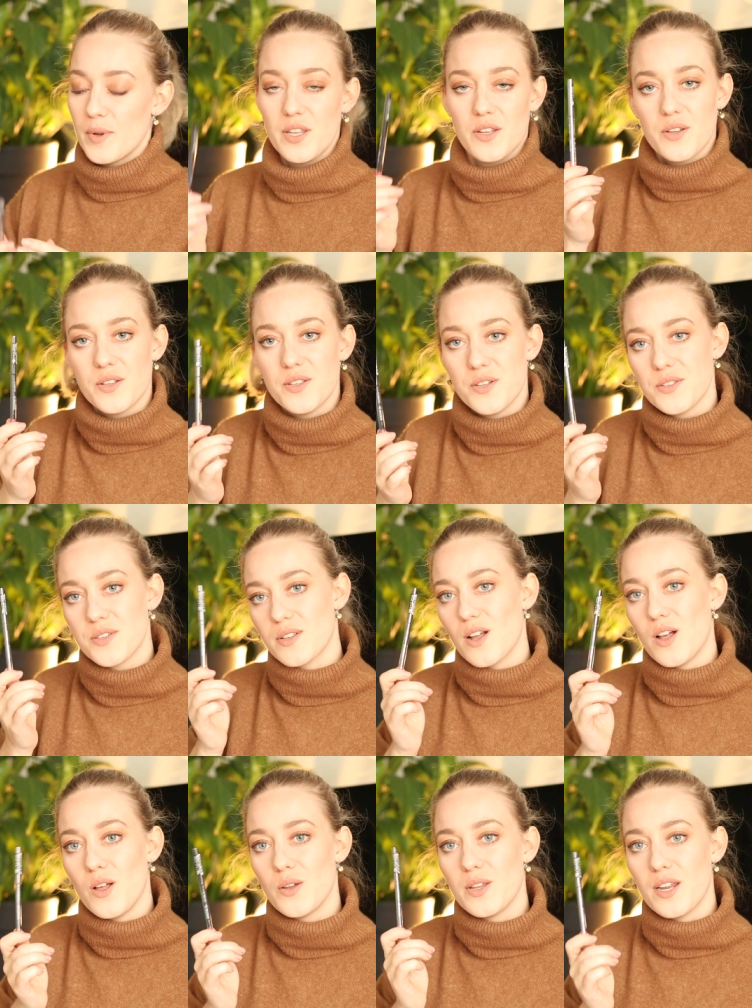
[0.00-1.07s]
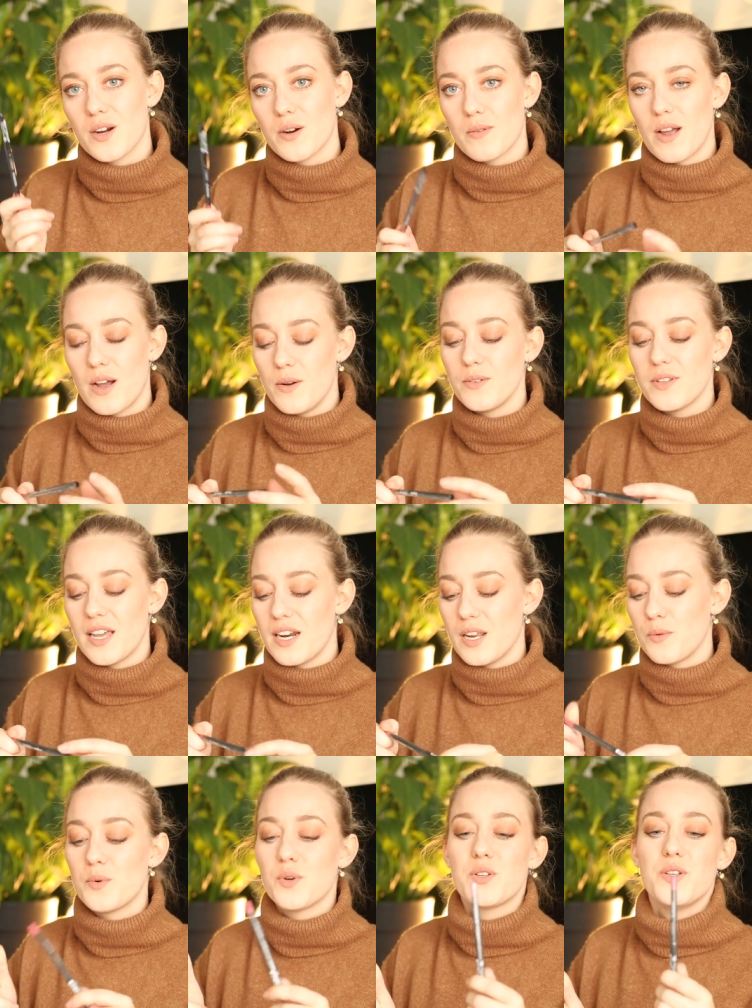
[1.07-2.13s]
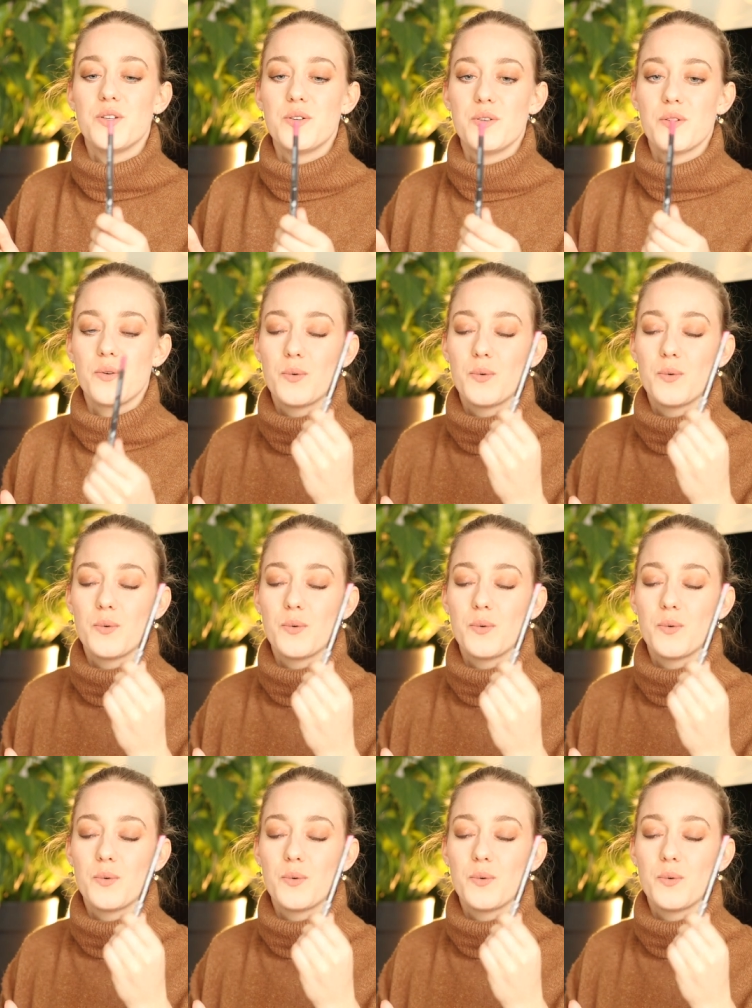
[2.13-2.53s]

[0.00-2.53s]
but you can use it all year round and it would, you,